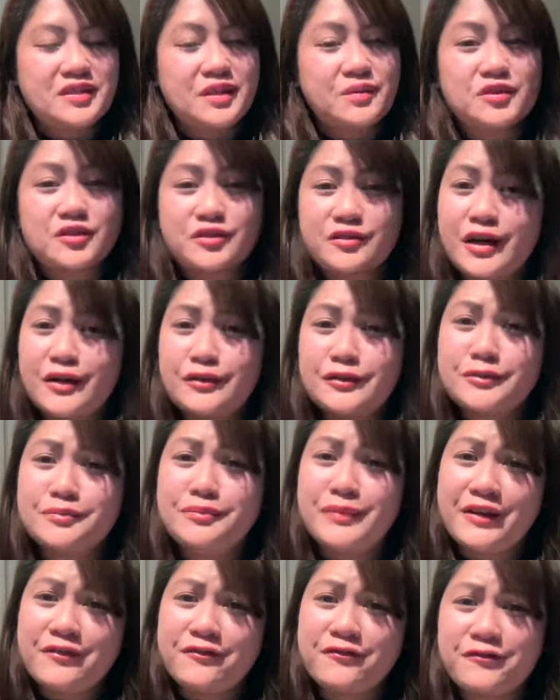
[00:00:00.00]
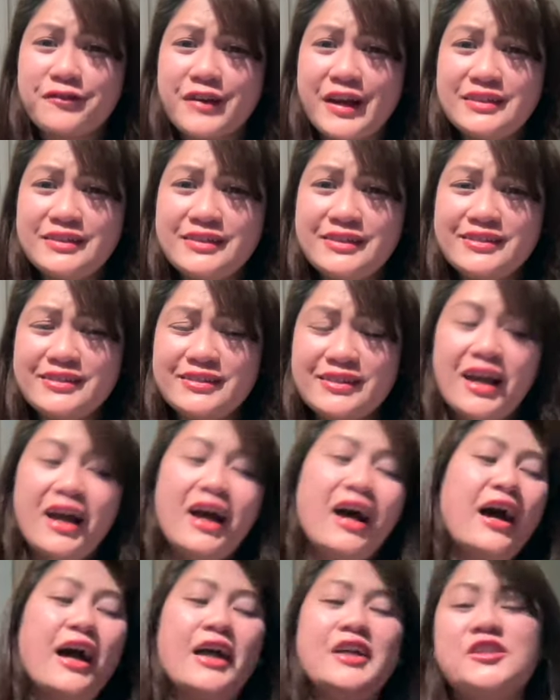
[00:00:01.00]
I'm surrounded by friends,
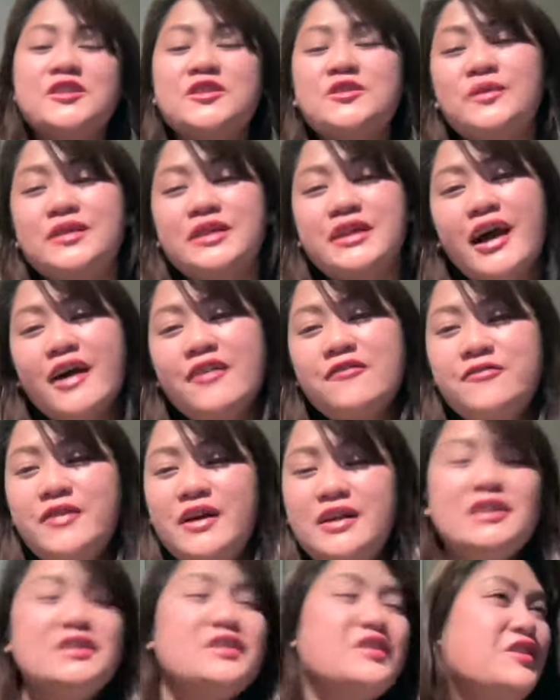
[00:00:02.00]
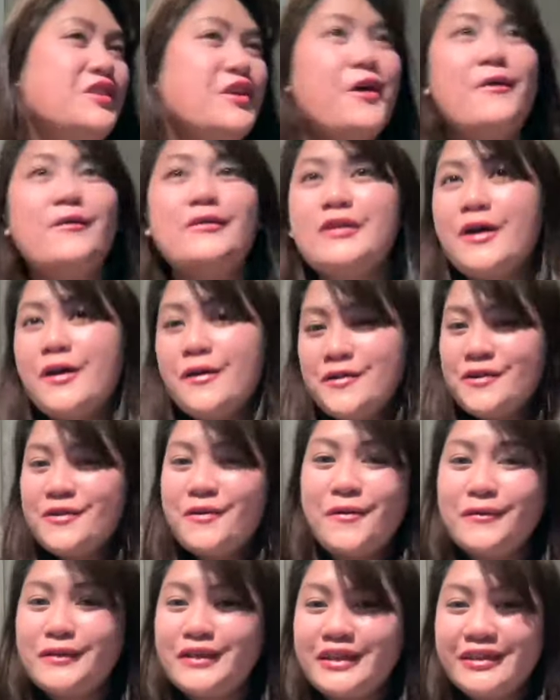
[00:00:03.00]
I just want to have fun. It's YOLO, you
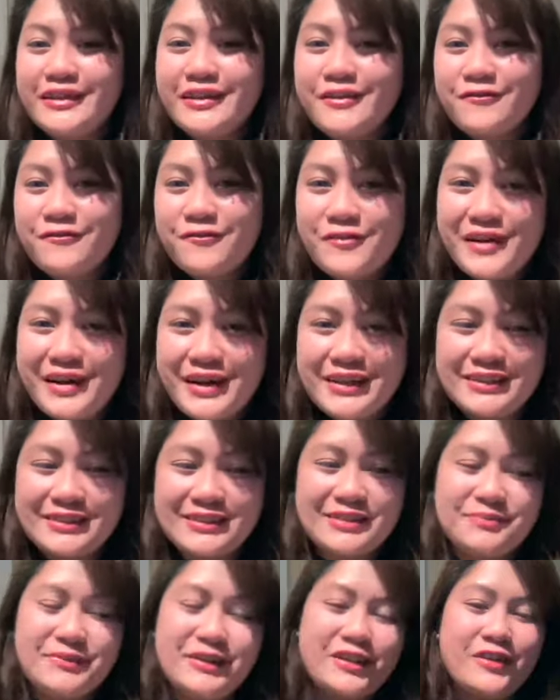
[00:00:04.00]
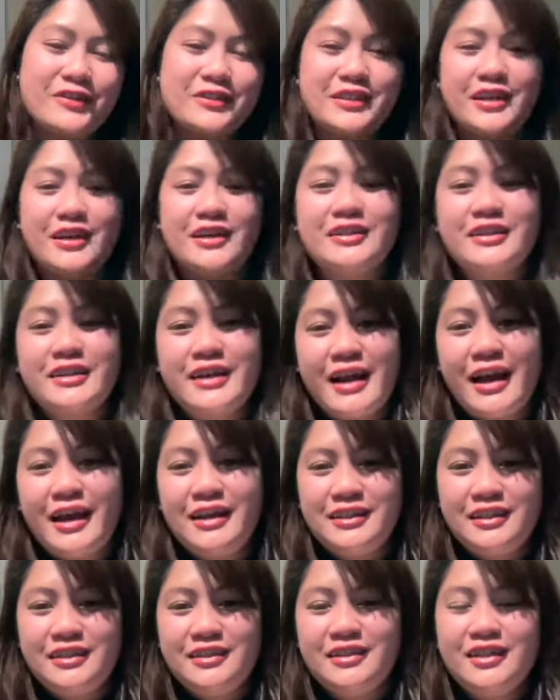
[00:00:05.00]
only live once. But on the other
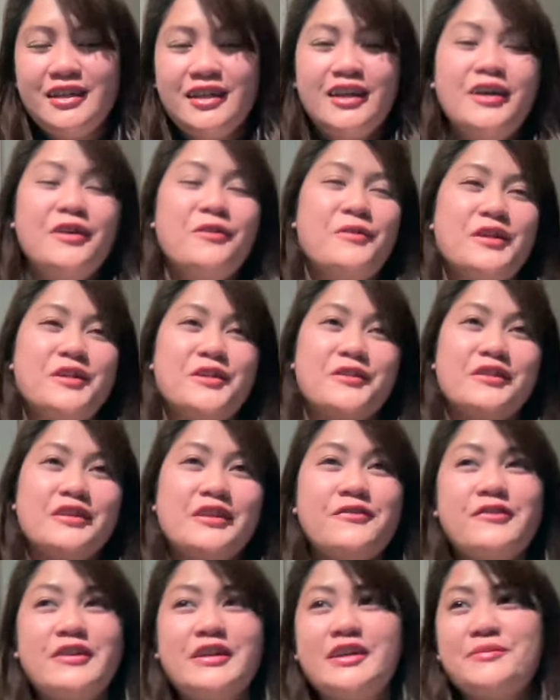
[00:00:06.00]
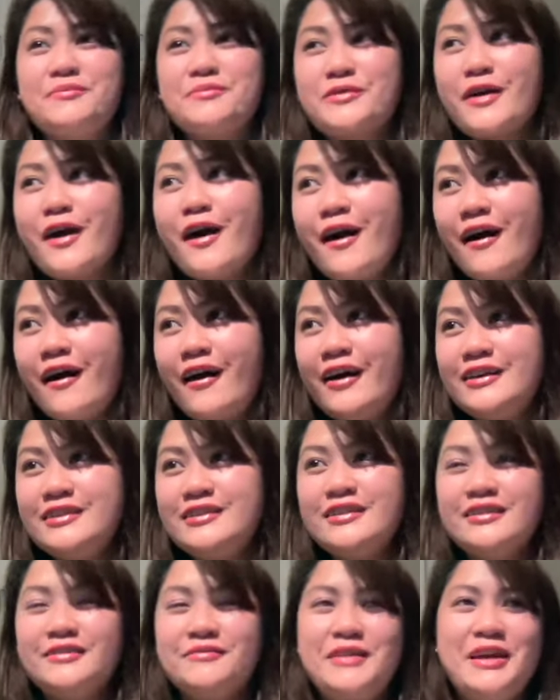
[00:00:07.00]
hand, when you're living
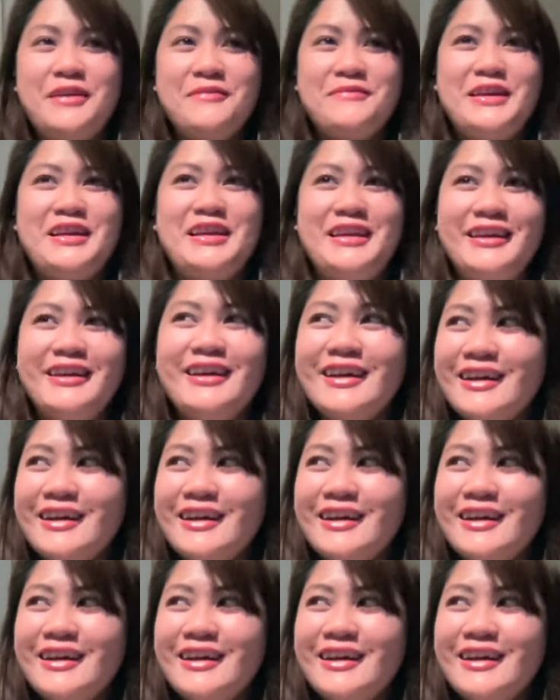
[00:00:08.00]
abroad, maybe,